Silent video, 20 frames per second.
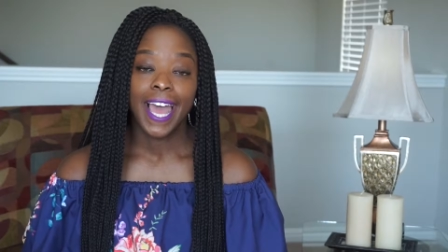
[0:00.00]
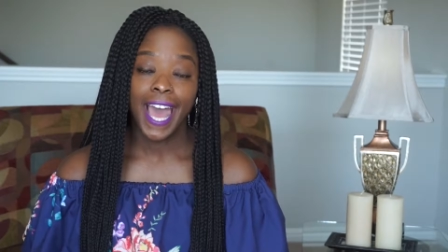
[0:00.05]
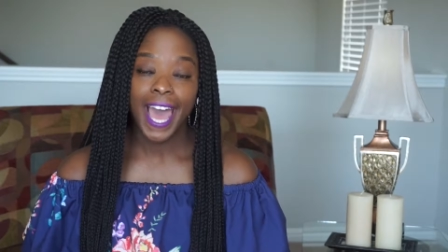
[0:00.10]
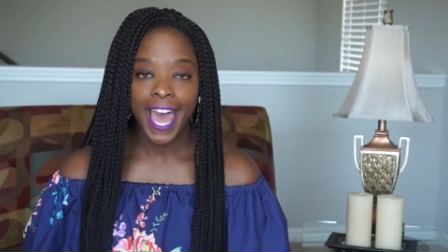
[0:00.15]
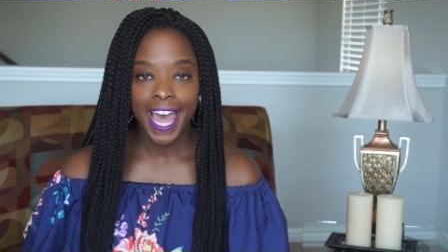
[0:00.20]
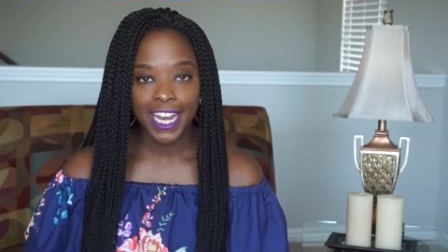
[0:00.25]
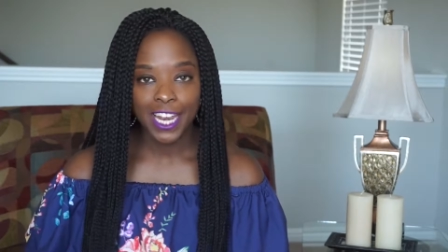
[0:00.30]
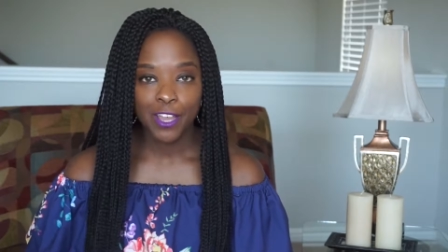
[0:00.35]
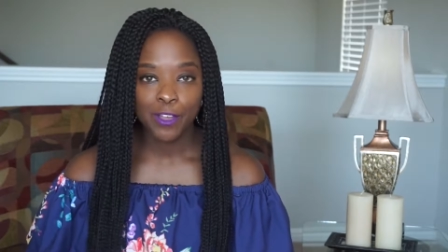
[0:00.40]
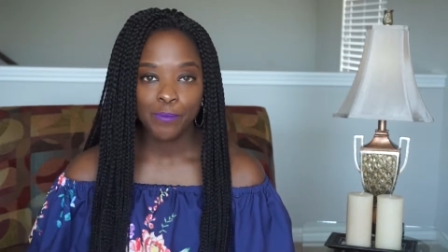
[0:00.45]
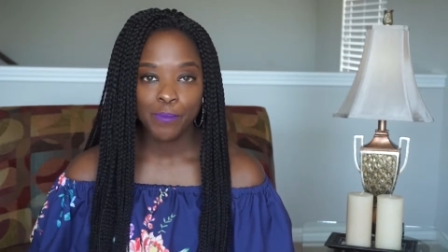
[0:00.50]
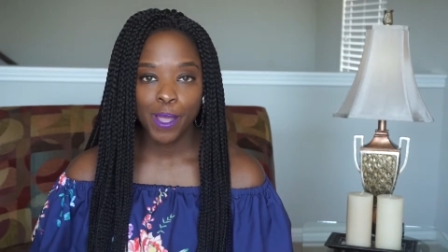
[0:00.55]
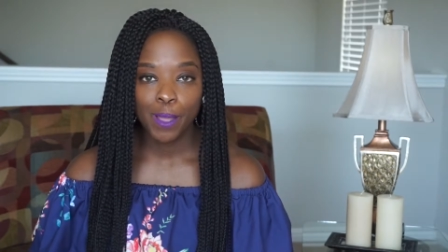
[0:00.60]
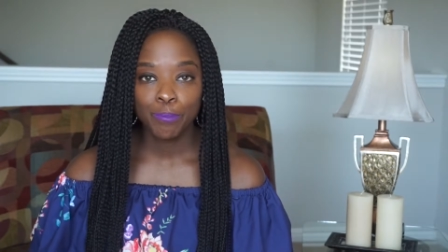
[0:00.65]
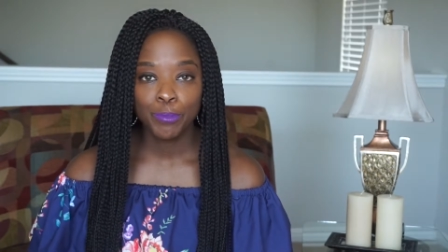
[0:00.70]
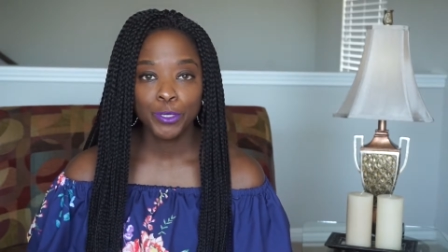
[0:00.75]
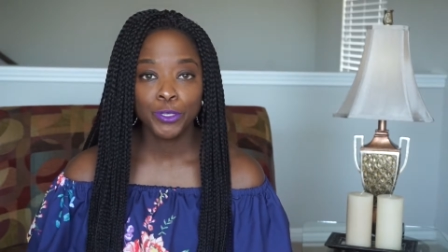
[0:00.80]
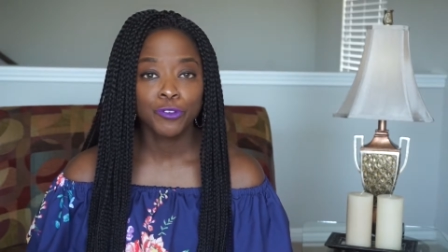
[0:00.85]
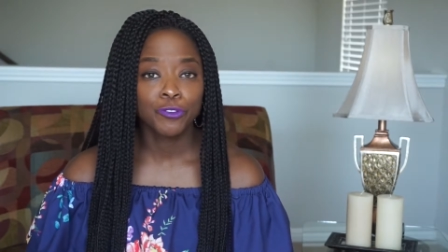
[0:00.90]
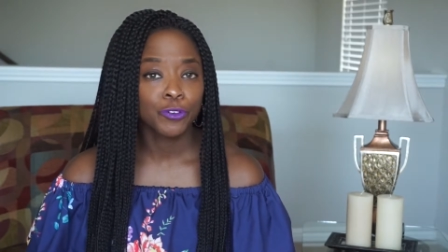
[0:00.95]
Hello my
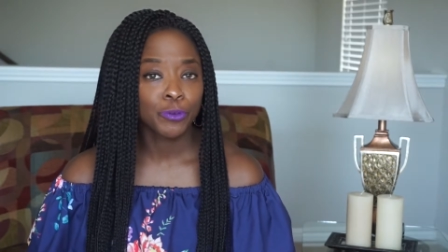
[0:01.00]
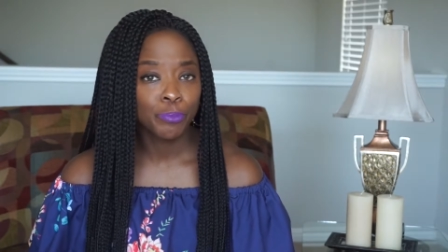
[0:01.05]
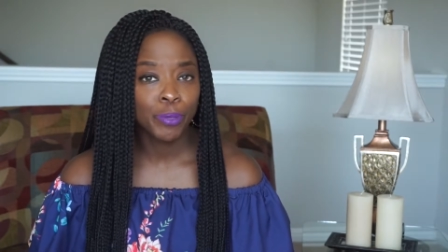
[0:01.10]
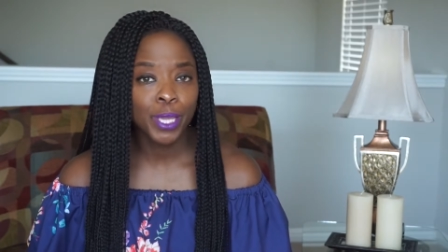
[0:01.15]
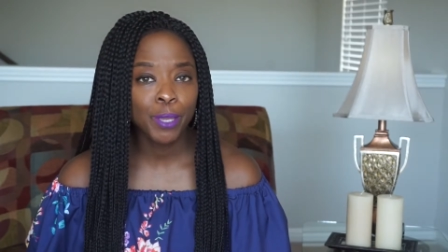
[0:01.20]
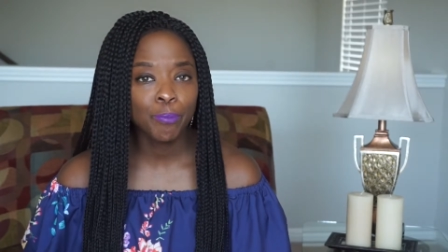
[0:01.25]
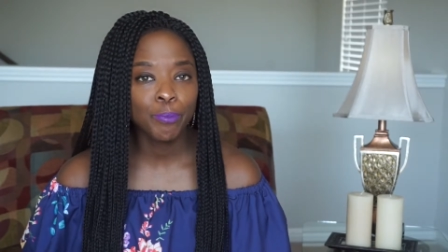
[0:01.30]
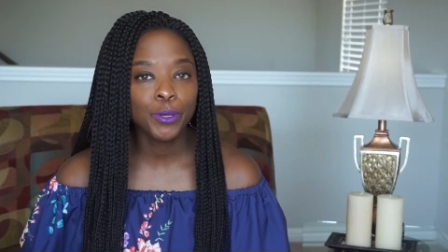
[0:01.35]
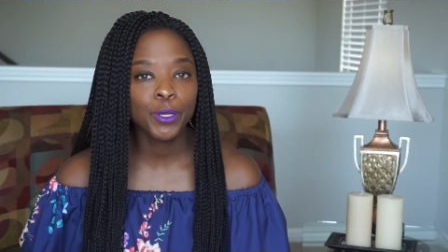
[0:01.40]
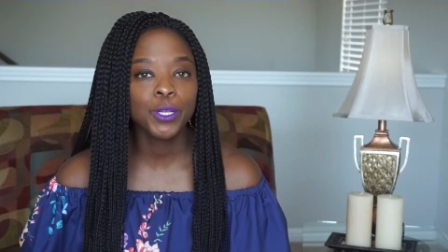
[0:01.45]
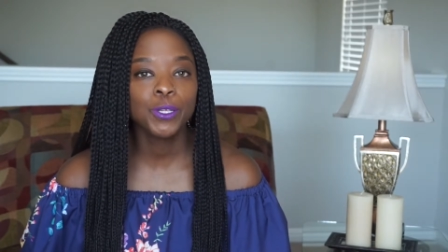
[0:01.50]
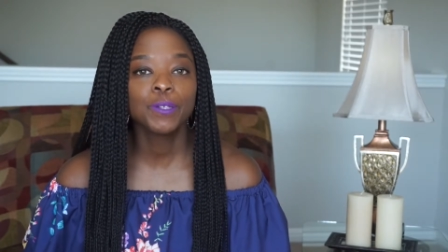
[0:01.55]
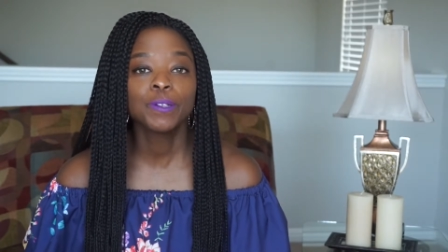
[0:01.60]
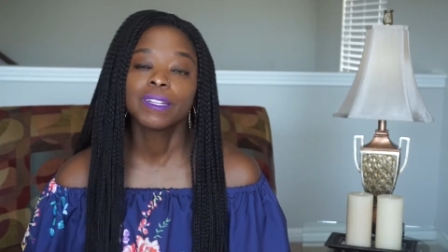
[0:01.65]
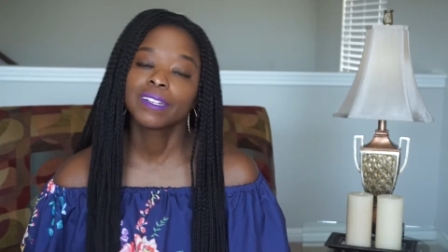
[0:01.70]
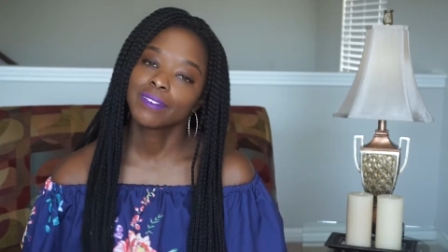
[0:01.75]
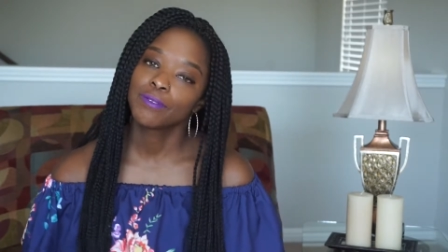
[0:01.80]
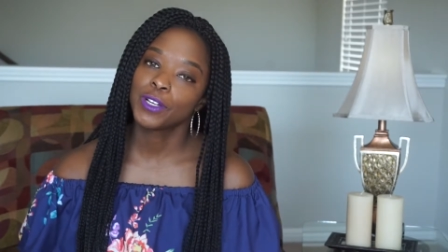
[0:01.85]
beautiful people.